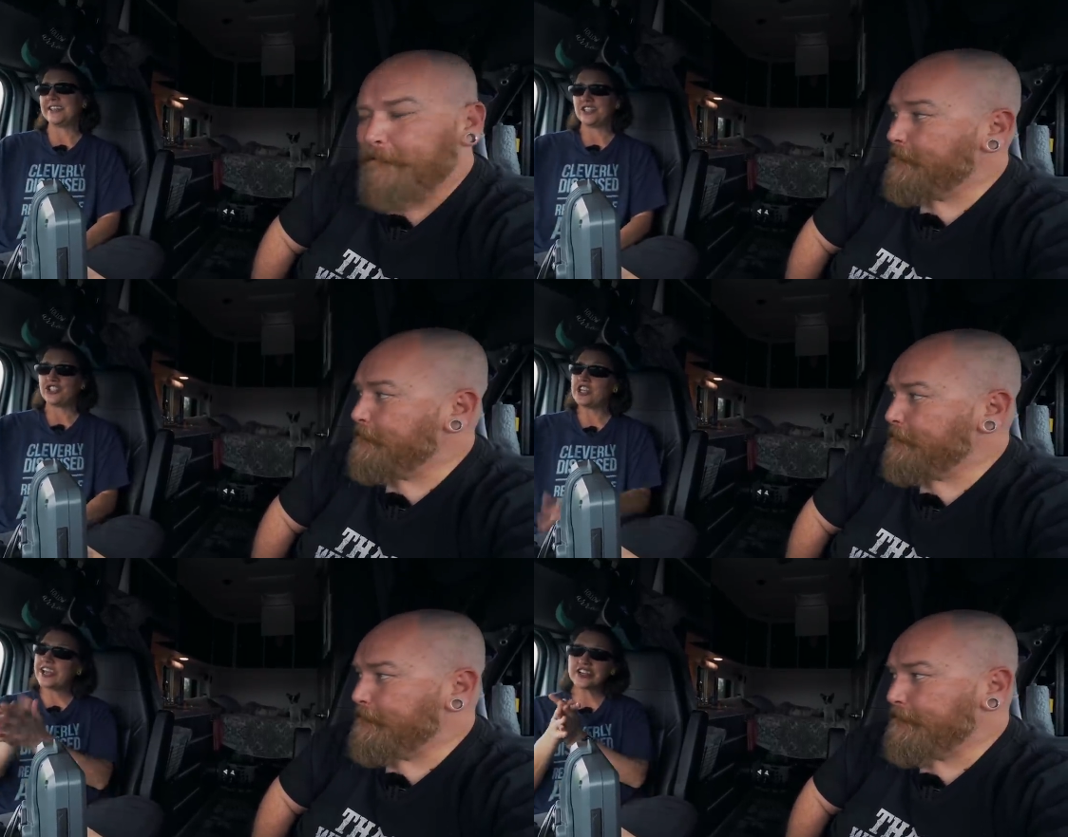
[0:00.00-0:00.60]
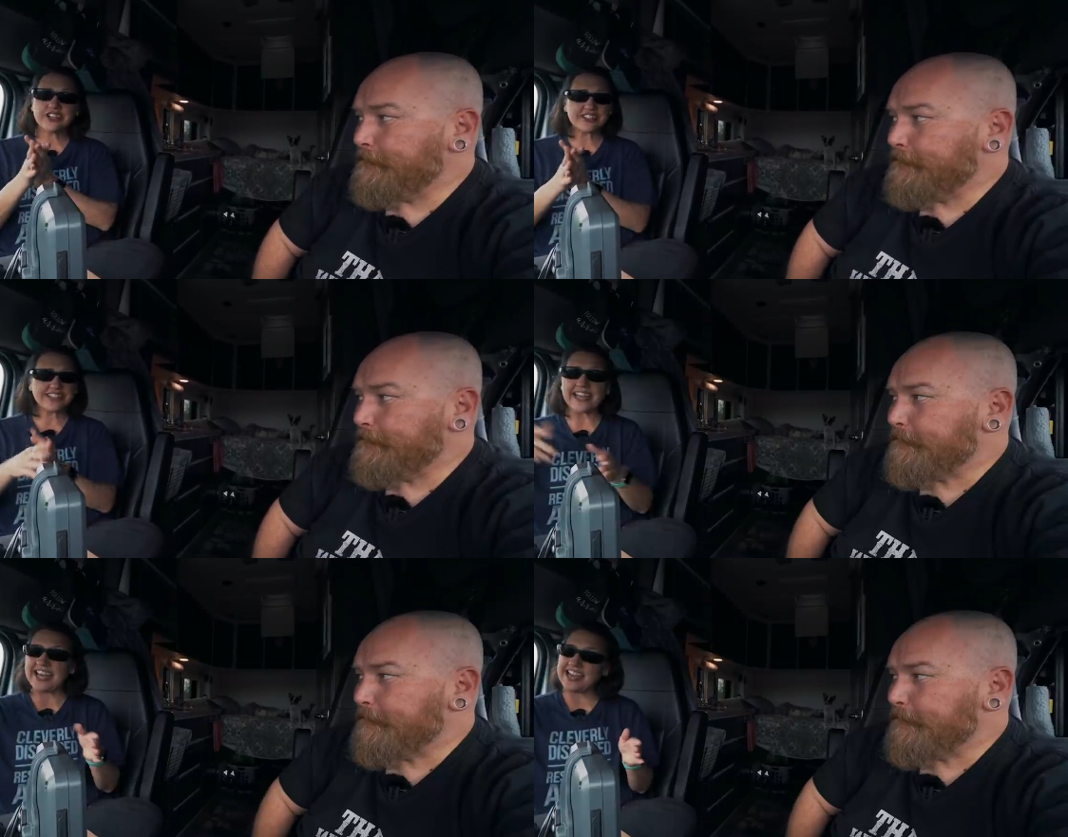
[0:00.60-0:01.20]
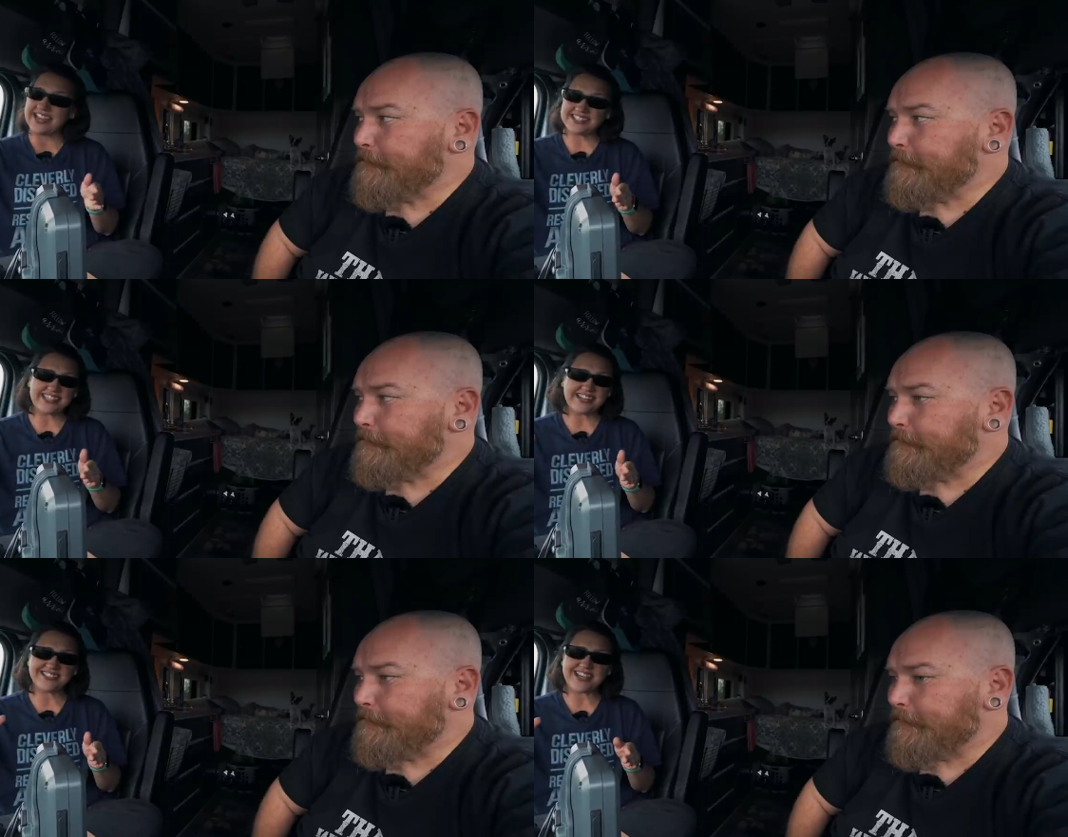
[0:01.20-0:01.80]
Speaker 1: The checkers, they got hand
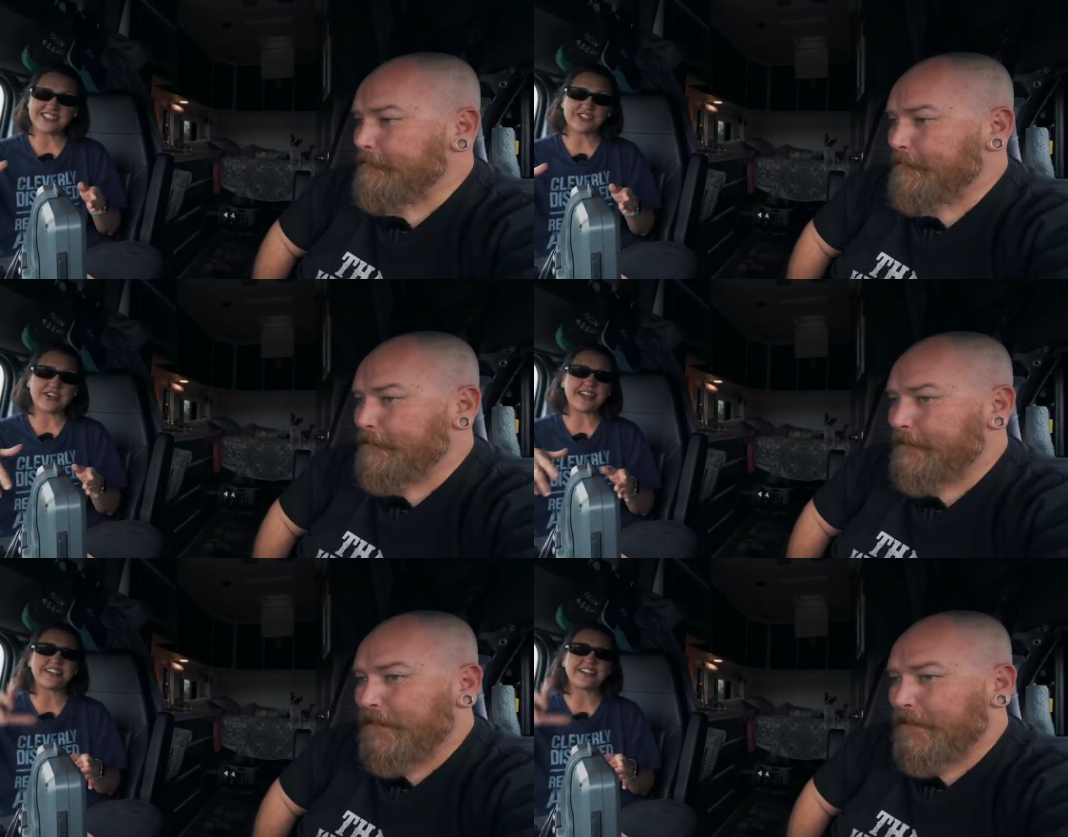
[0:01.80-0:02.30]
sanitizer right